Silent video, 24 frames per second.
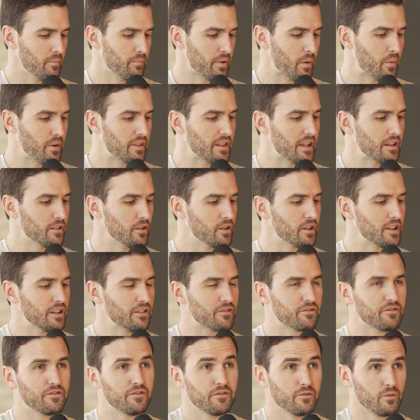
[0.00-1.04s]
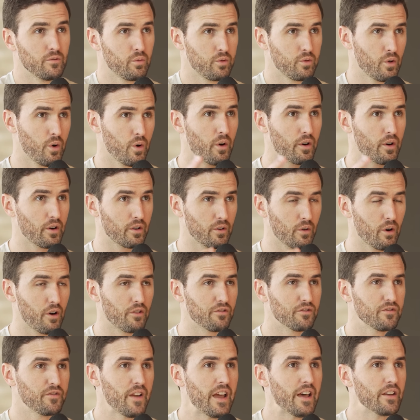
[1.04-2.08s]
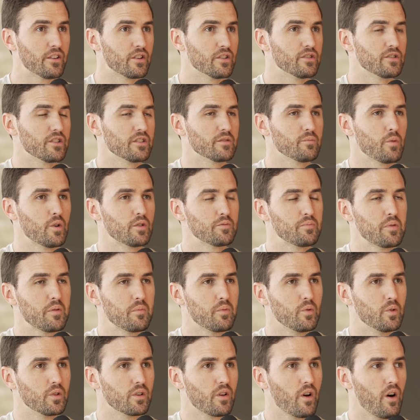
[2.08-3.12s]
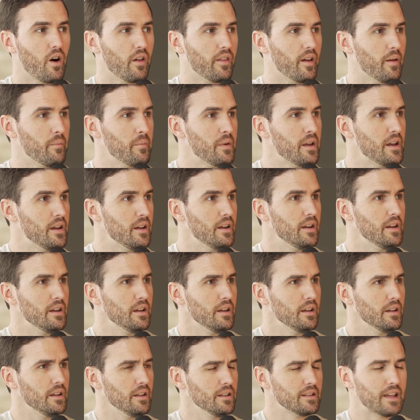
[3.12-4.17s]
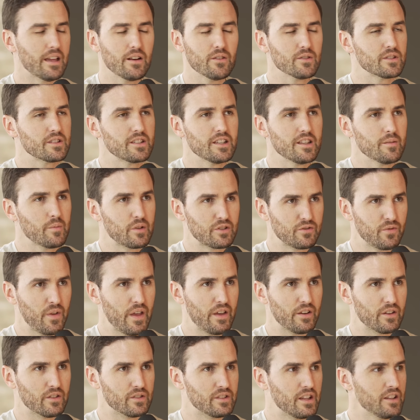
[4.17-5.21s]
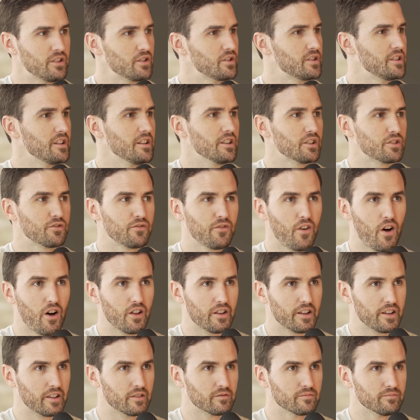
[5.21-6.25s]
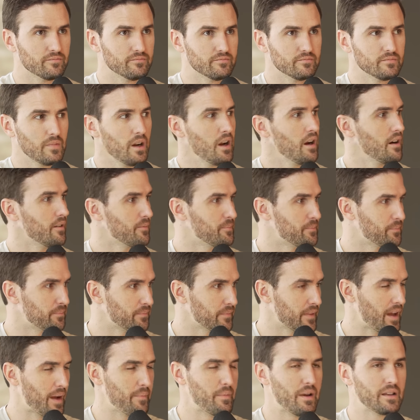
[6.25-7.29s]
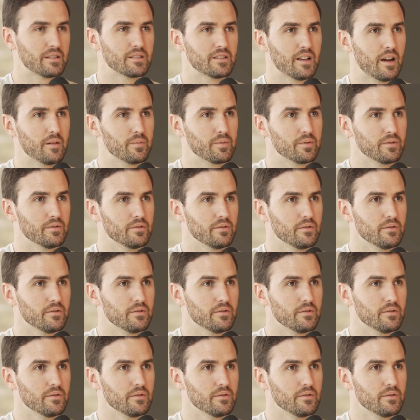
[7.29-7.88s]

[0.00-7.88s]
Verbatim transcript: But when they look at quote unquote failures, as most people would call them, they don't see them as failures. They just see it as falling. Oh, I messed up.